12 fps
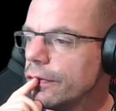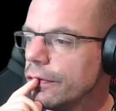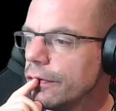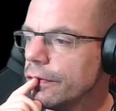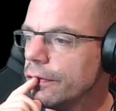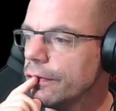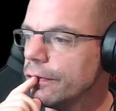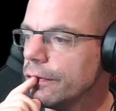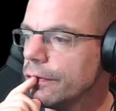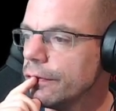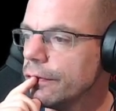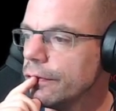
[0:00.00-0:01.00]

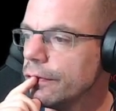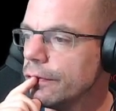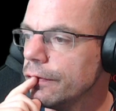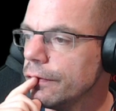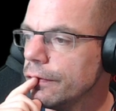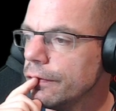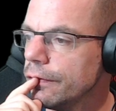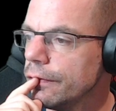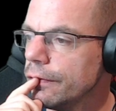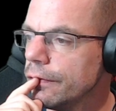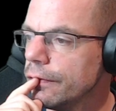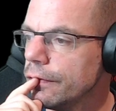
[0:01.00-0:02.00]

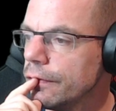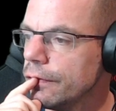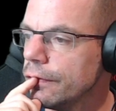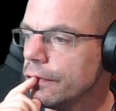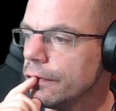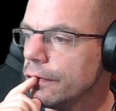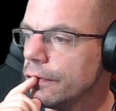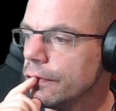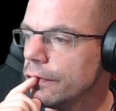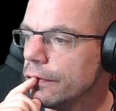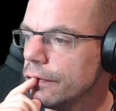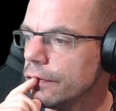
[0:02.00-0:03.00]

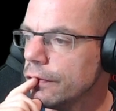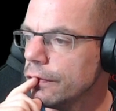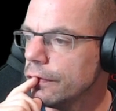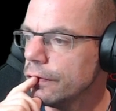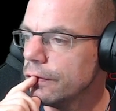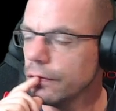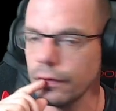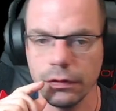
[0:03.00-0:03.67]
(silence)